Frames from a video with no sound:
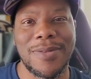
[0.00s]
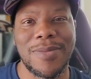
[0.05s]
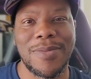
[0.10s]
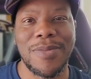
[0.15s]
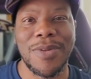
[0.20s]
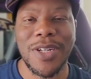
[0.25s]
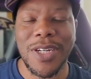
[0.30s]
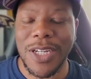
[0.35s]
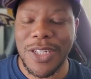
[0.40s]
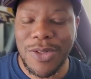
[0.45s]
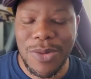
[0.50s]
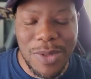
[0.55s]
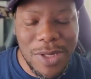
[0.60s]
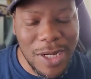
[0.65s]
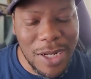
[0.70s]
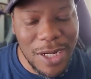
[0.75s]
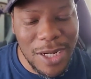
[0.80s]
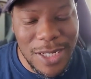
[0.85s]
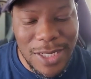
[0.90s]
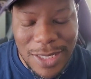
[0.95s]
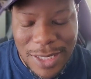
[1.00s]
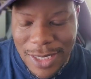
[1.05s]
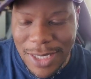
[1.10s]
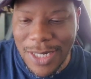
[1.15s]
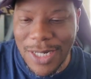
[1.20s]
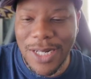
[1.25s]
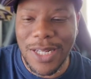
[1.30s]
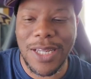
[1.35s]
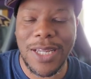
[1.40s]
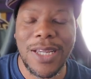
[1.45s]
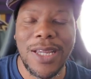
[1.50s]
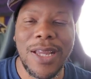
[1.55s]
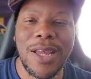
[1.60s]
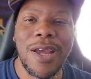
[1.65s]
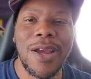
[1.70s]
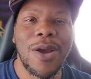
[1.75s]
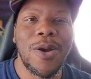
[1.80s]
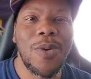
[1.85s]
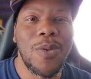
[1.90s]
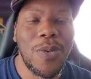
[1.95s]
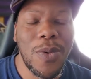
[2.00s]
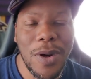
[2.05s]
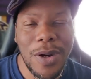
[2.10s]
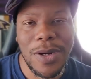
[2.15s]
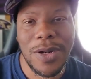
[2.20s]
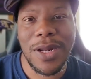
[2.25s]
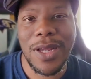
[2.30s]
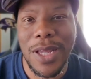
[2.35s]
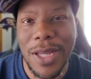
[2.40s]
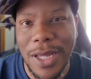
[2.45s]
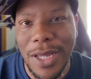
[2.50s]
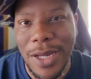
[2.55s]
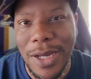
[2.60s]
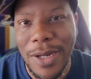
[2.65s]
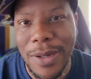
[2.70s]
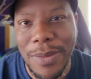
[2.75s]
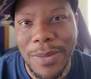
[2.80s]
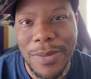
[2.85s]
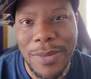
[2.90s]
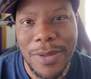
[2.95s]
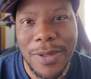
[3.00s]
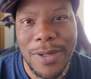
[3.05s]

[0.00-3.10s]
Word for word: Because you constantly want him